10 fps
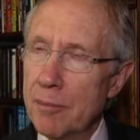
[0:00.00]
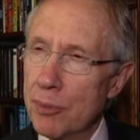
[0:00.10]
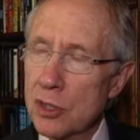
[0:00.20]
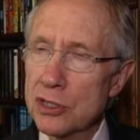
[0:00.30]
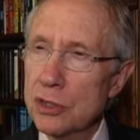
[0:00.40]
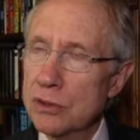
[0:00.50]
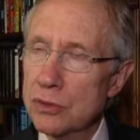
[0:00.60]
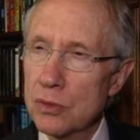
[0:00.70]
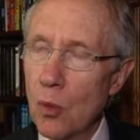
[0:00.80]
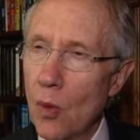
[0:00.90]
person
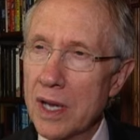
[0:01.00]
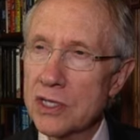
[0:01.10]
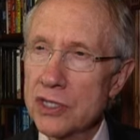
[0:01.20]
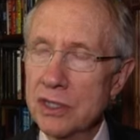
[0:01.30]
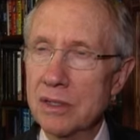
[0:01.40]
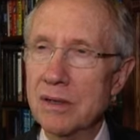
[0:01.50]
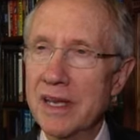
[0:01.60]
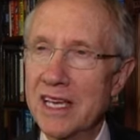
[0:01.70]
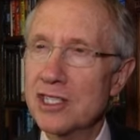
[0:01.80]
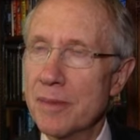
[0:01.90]
who wants to
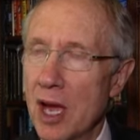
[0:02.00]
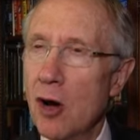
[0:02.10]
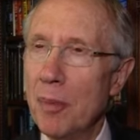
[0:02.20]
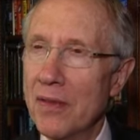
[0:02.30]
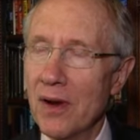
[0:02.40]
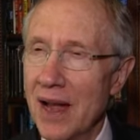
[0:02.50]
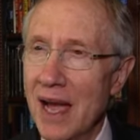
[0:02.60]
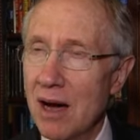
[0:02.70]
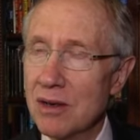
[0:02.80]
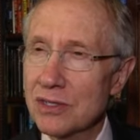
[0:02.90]
get some help on their
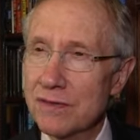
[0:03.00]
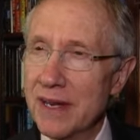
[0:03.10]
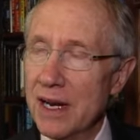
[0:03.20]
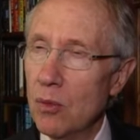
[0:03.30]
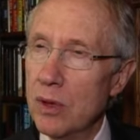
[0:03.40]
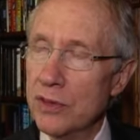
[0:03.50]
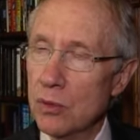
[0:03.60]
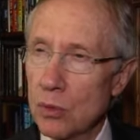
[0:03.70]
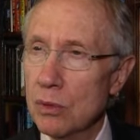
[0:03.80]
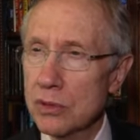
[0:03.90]
house, find out what the
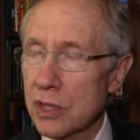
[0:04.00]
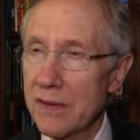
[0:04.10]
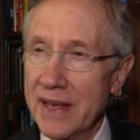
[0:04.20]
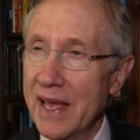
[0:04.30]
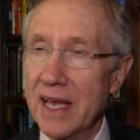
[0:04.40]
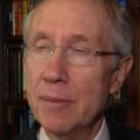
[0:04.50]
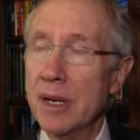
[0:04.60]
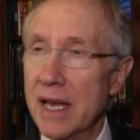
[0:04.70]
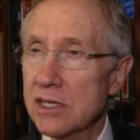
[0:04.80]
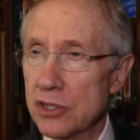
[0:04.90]
rules are, they can't get
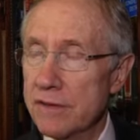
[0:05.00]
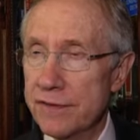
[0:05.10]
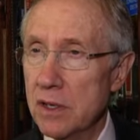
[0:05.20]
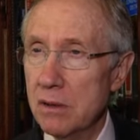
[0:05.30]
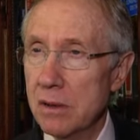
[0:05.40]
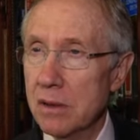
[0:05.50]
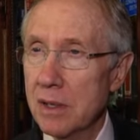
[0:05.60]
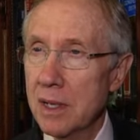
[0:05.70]
anybody to answer the phone.